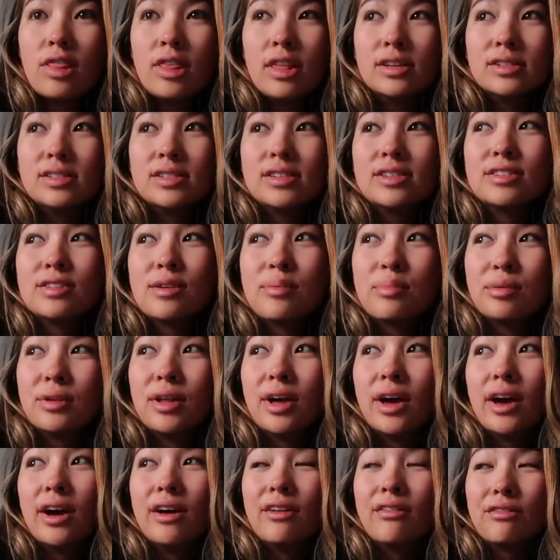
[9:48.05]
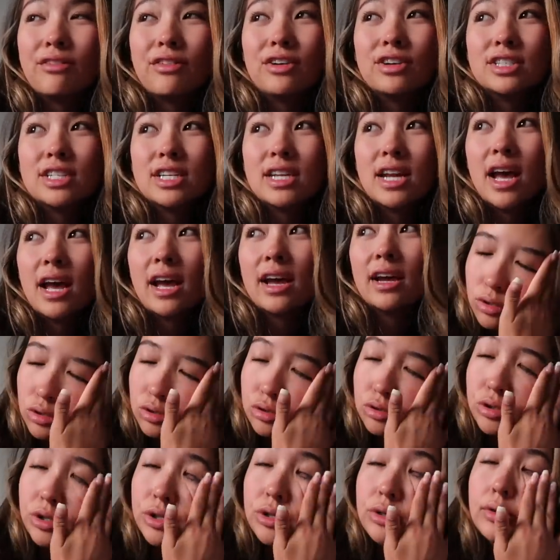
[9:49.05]
This is the plan for today.
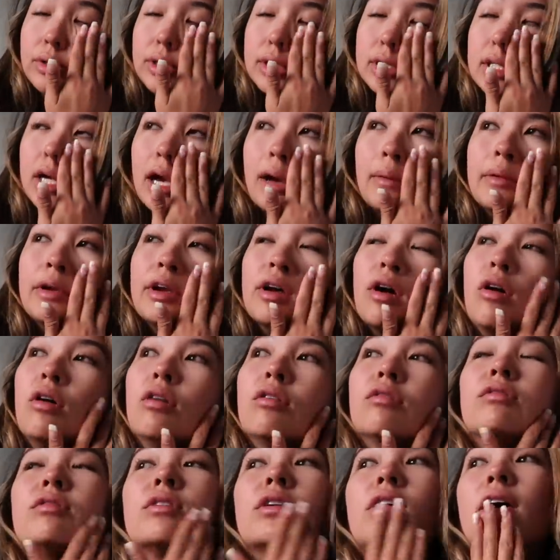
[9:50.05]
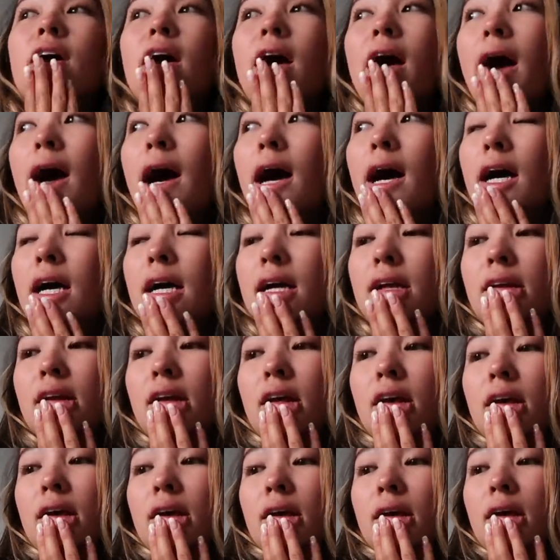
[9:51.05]
Drew is coming over at
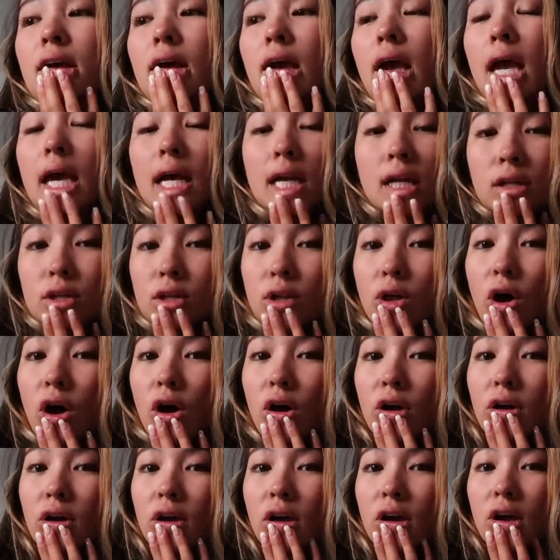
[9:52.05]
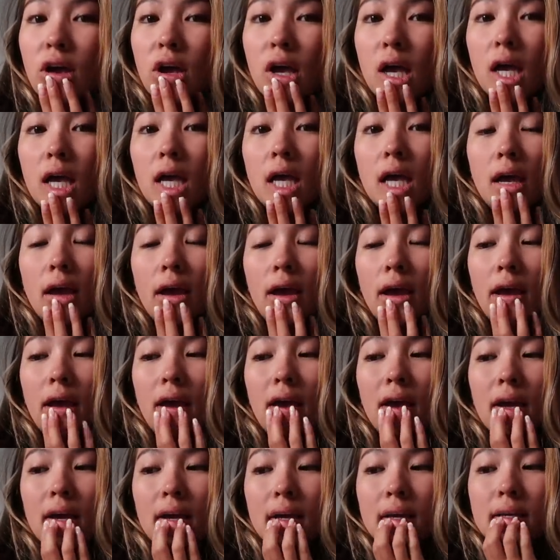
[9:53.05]
eight o'clock
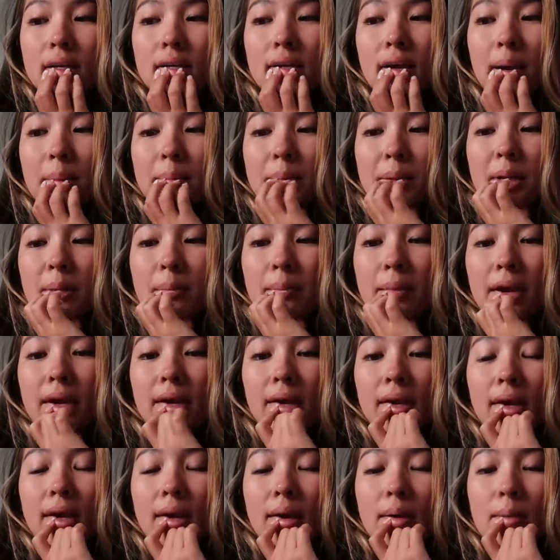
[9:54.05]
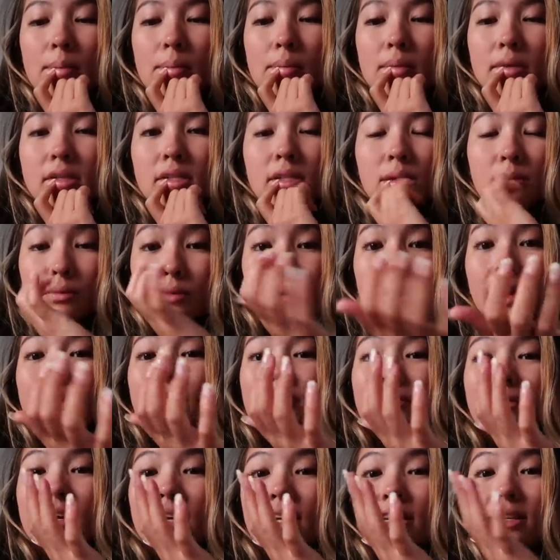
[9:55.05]
and I'm gonna make him some
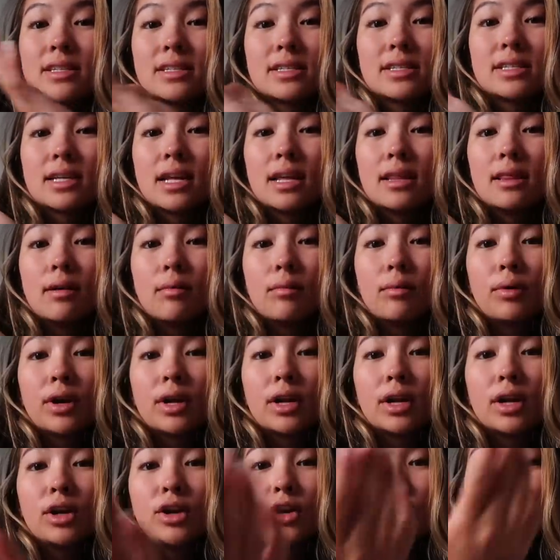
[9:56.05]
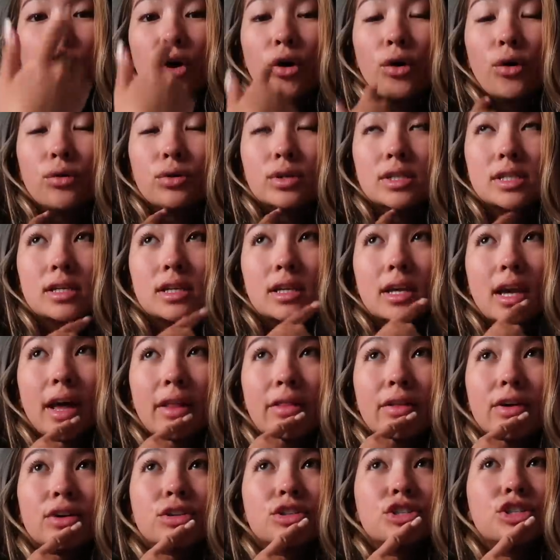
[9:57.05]
breakfast and then we're gonna go
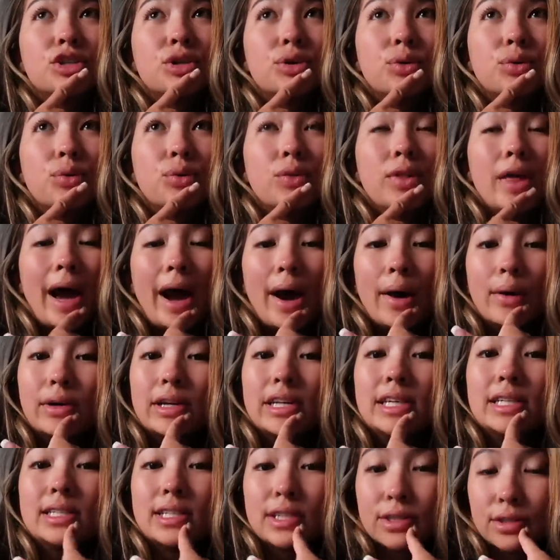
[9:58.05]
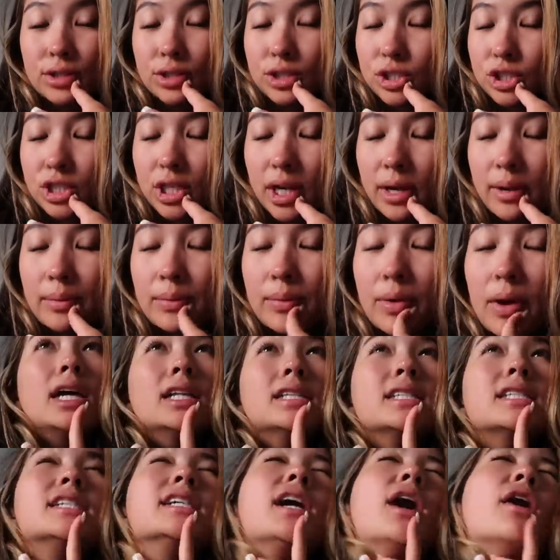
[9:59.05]
together to the Audi dealership
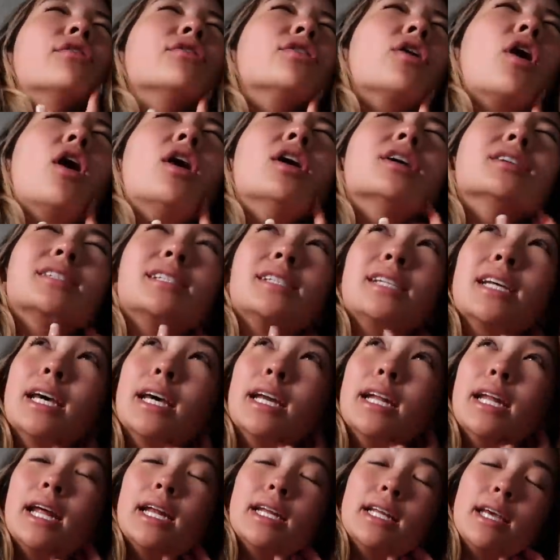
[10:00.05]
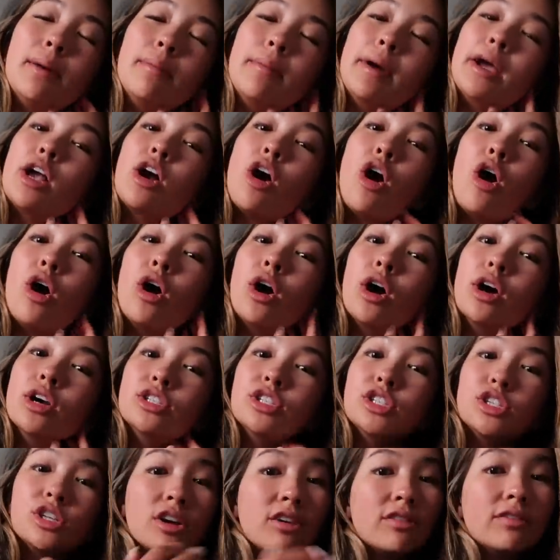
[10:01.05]
in South Austin and get my car
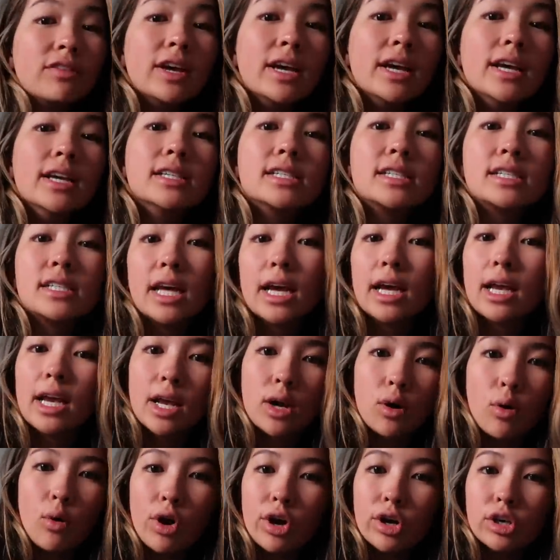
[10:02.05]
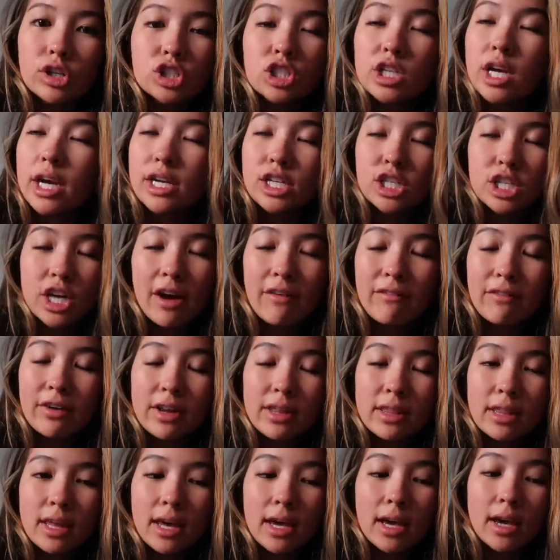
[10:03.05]
serviced, like an oil change,
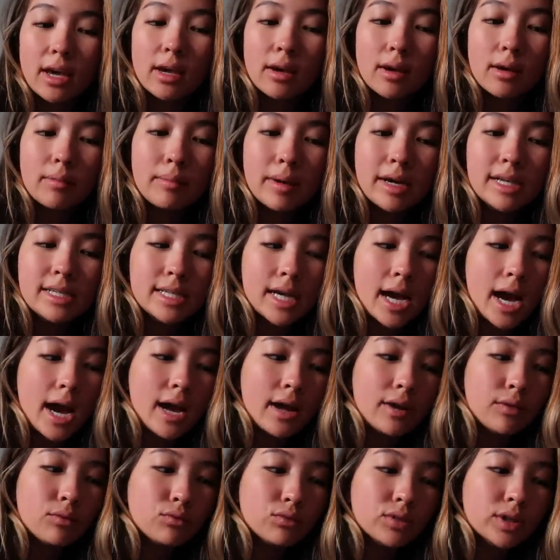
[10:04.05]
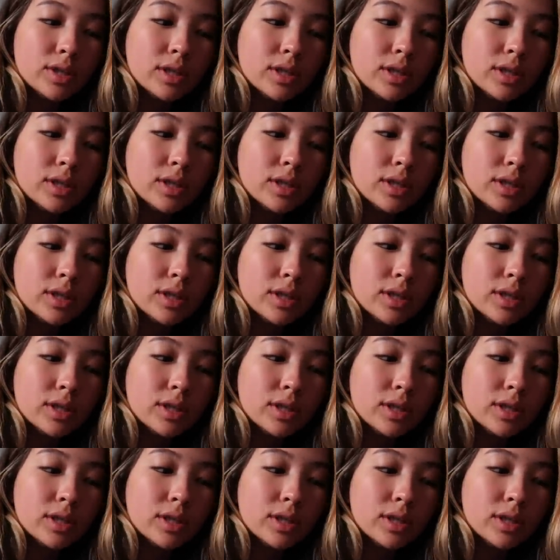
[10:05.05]
everything. My dad